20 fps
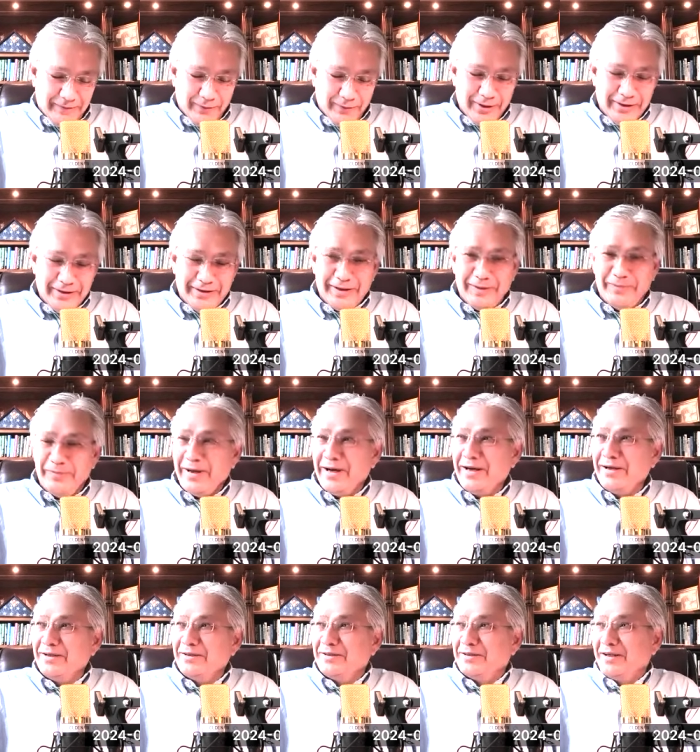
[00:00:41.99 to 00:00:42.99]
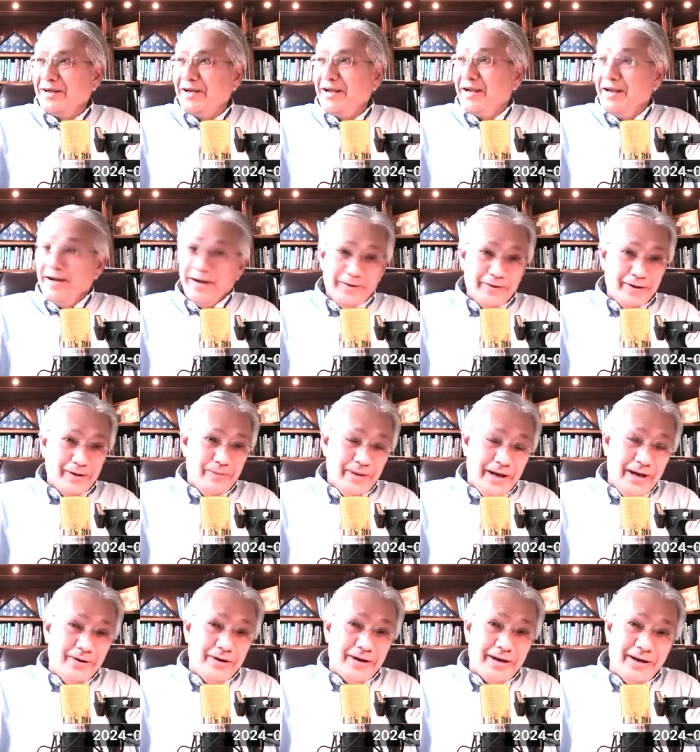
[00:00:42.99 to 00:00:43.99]
foisted upon us today here in
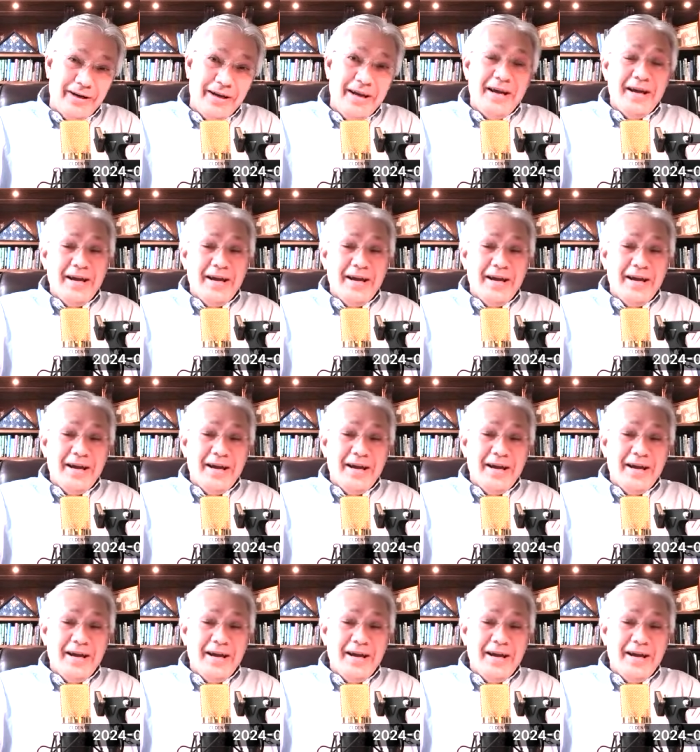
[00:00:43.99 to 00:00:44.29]
America